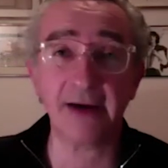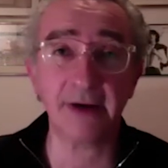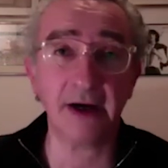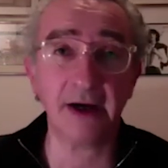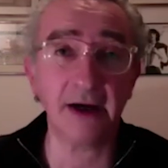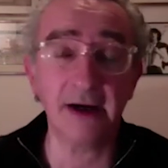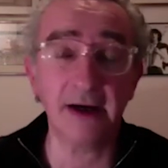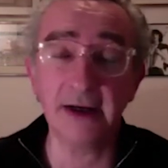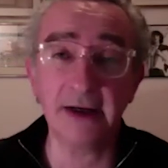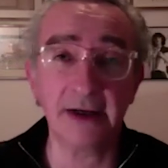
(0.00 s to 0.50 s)

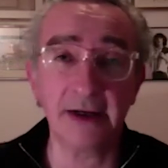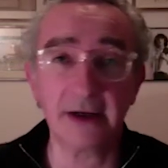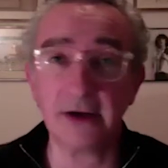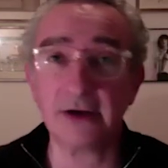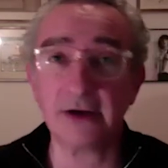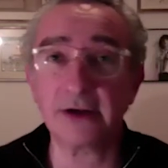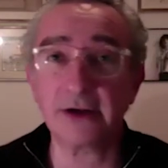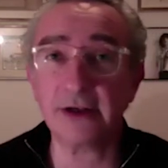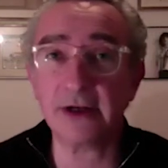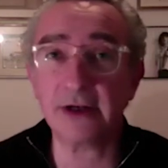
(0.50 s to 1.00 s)
But
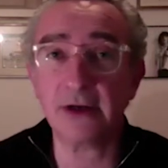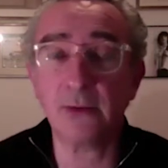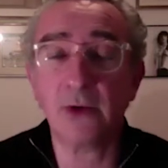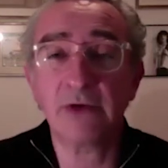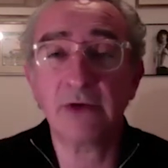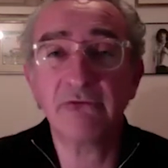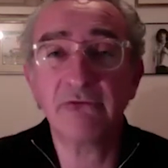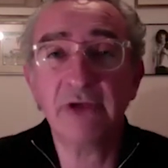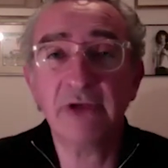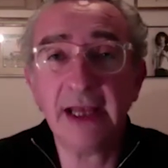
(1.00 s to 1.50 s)
God, you know,
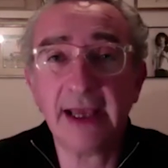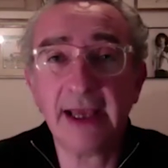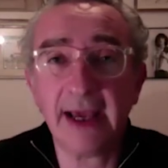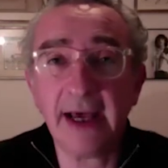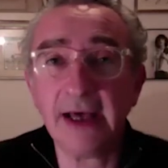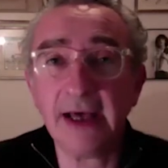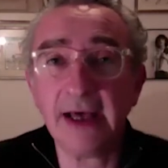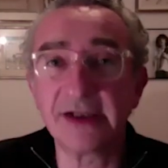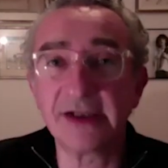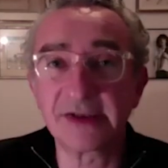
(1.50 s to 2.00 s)
one really
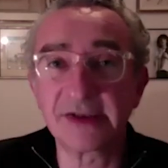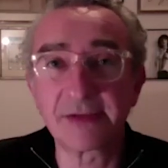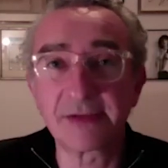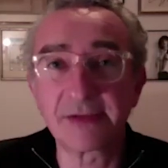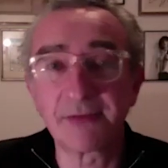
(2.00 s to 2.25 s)
cares.